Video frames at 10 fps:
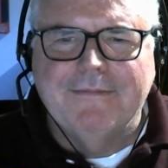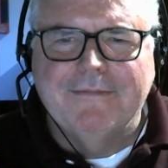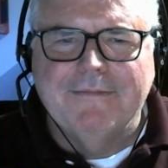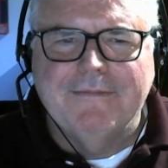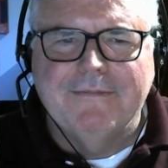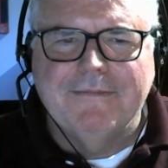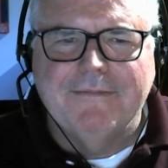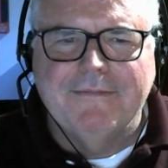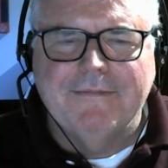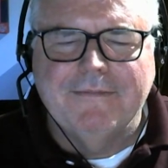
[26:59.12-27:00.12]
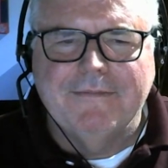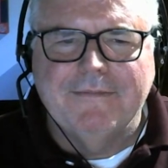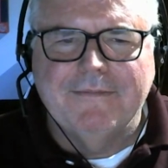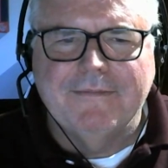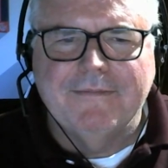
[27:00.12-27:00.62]

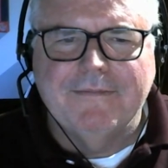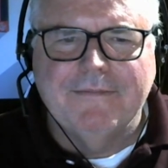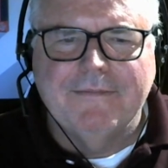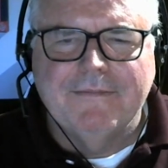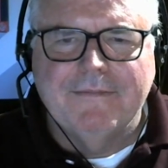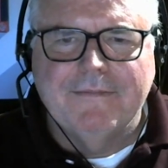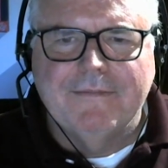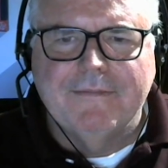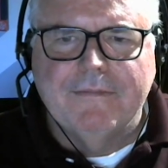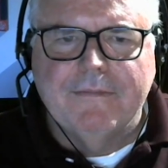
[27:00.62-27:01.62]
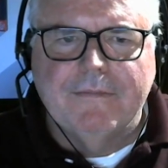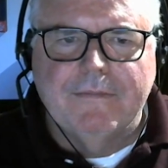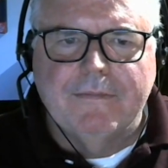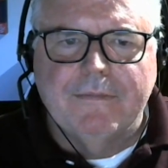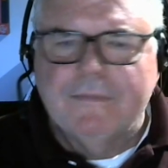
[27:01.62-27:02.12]

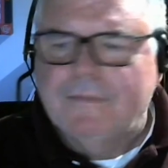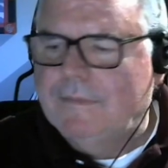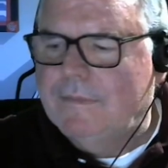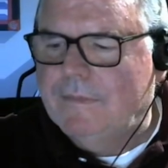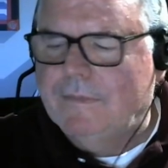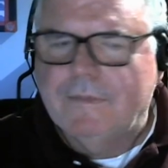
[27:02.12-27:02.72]
[no speech]